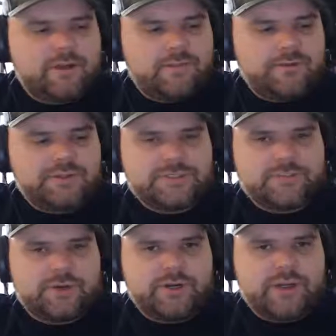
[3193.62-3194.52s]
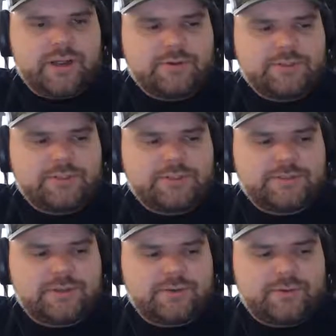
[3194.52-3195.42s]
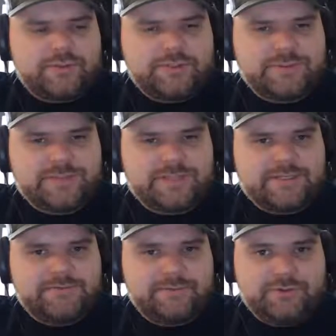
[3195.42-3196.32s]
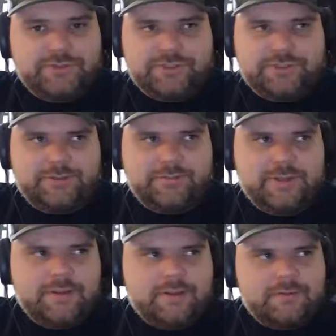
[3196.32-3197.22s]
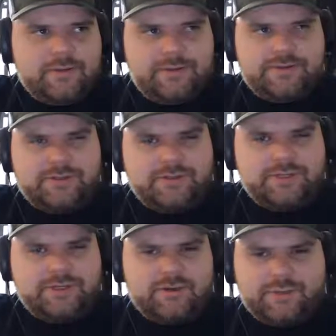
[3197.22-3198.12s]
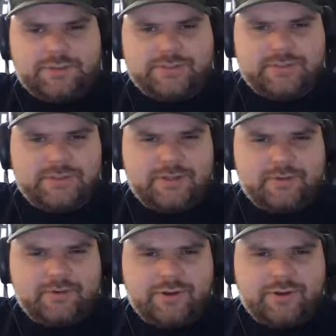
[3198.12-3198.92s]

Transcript: Christmas party out at what used to be Santa's Village in, I think, Dundee or West Dundee, Illinois.